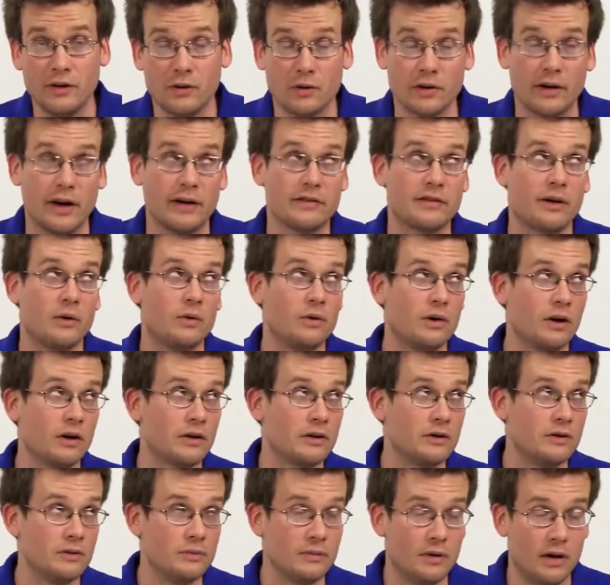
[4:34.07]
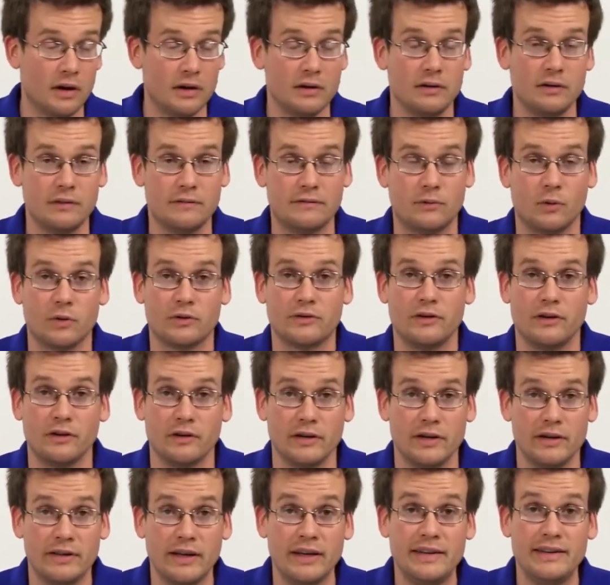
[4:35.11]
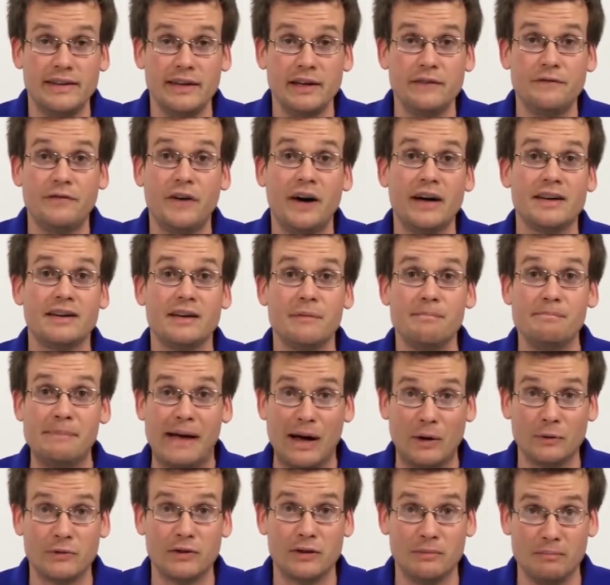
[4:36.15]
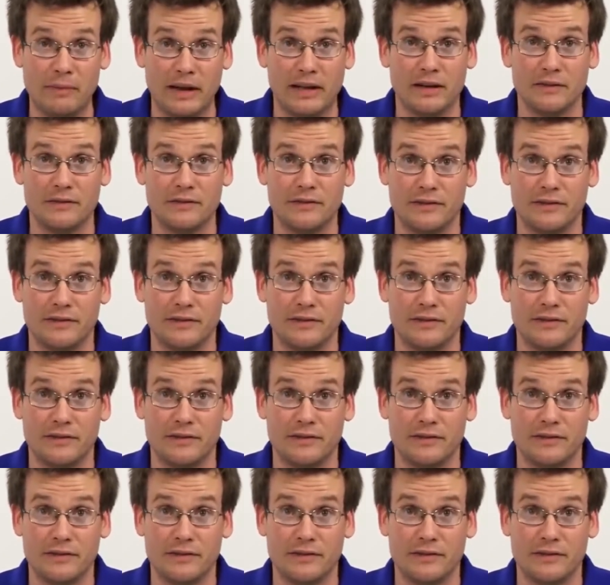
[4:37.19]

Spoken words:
or as I will argue unfortunately, they did find a mountain made of